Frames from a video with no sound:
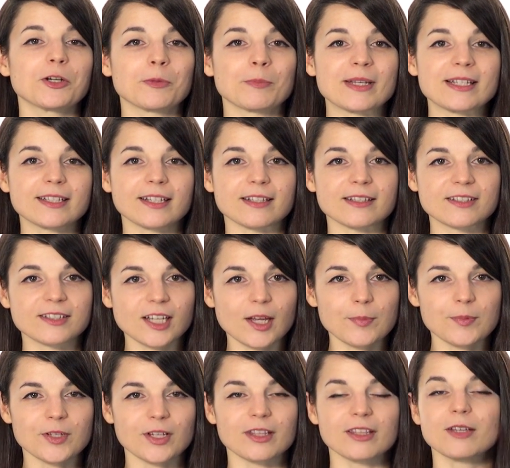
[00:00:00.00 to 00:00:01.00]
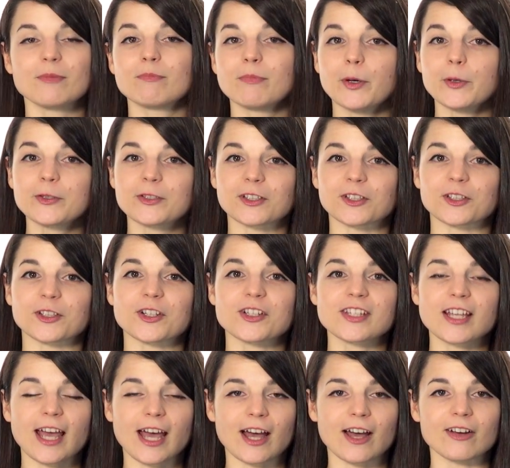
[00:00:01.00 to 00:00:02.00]
or misconception that most learners
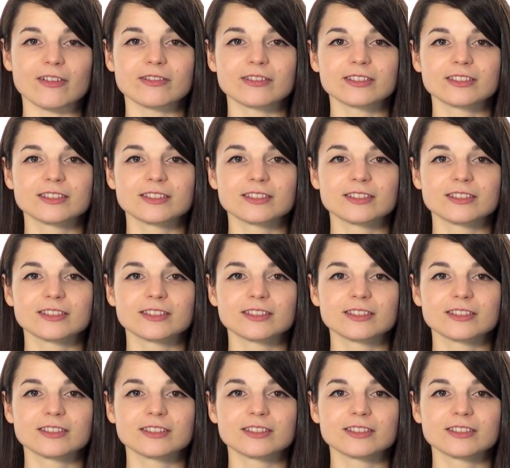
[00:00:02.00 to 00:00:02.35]
have.